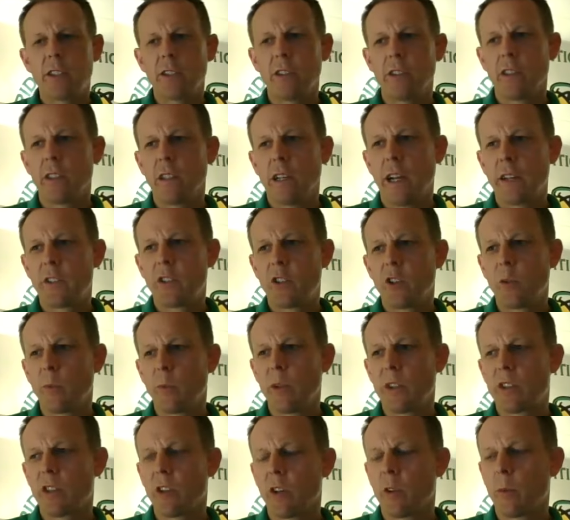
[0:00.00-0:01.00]
I too have
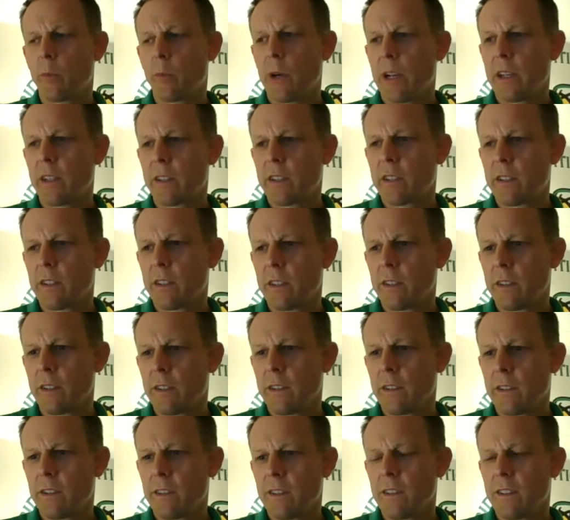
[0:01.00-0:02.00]
been so impressed.
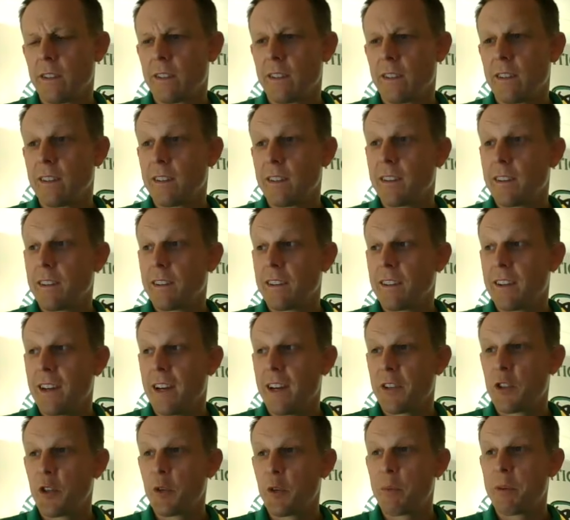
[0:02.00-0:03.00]

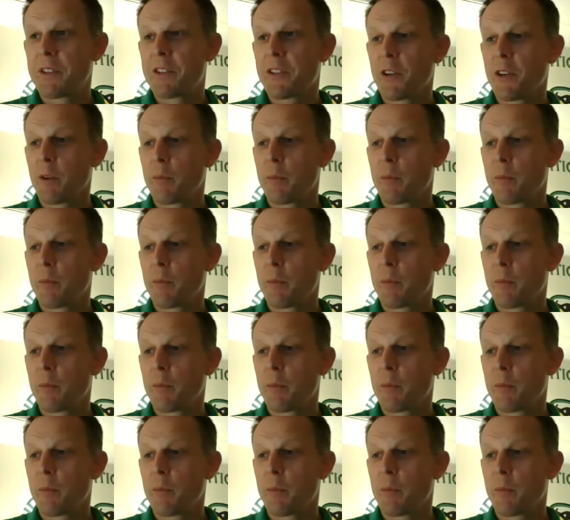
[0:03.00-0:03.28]
I too have been so